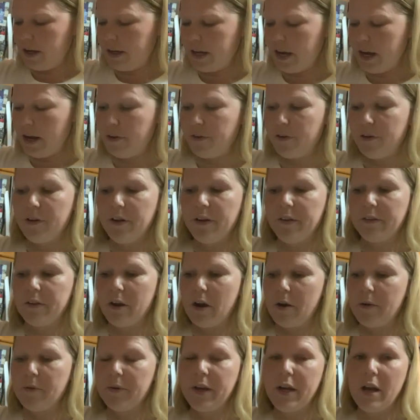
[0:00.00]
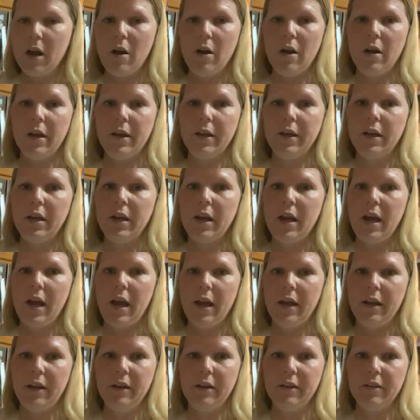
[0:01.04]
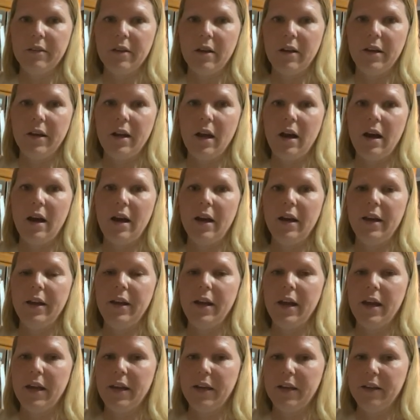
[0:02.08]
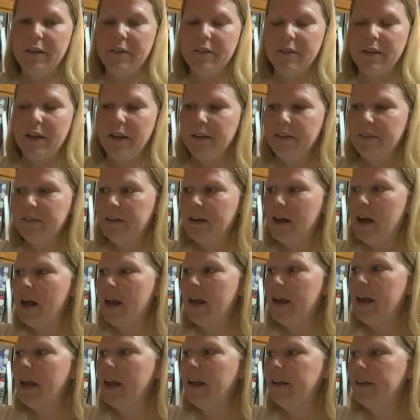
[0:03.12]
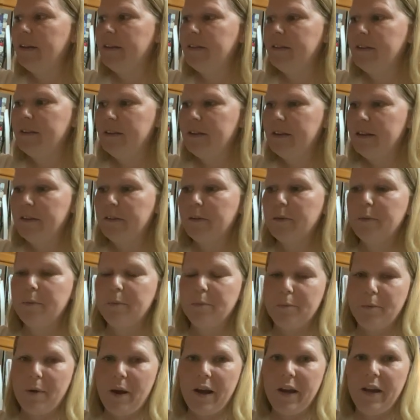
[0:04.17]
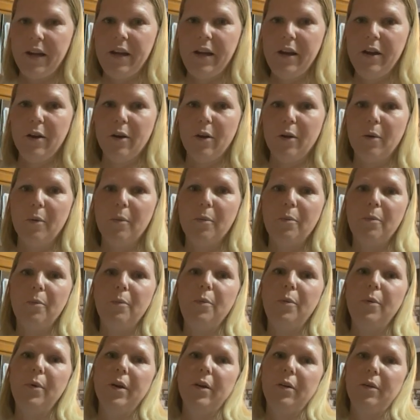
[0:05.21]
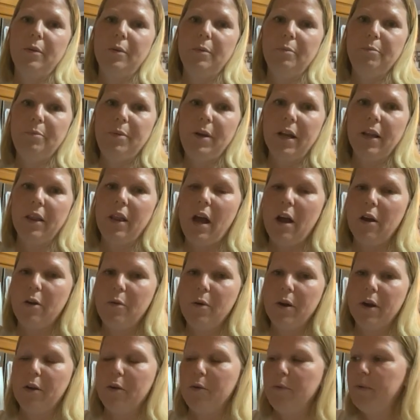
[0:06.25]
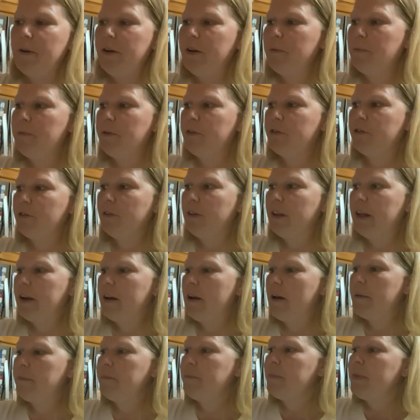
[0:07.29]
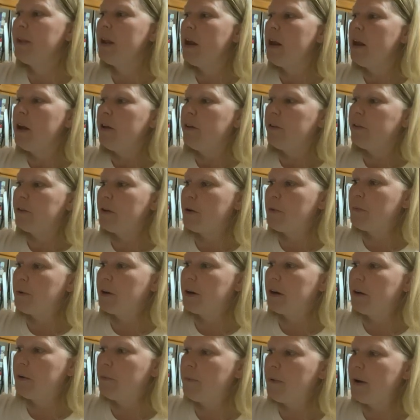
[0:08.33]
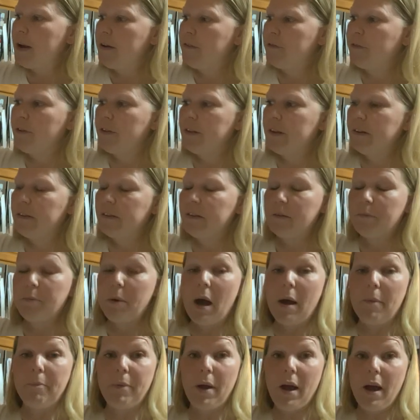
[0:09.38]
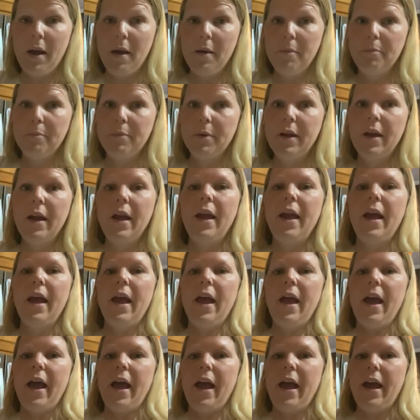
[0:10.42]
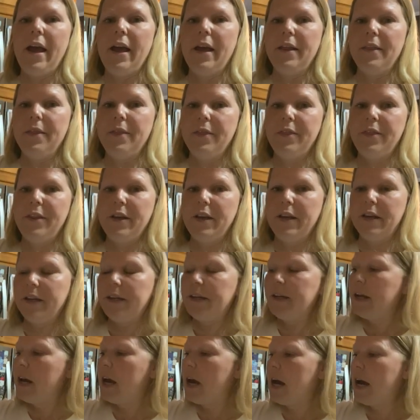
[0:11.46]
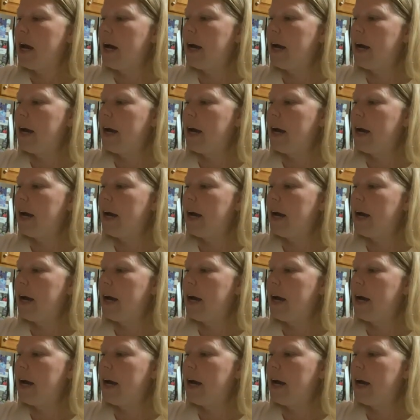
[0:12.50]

canner is already on and it's on high and it's nice and hot. And this right here will be a lot quicker when you put your lid on. So we're gonna wait for this to pop up, and then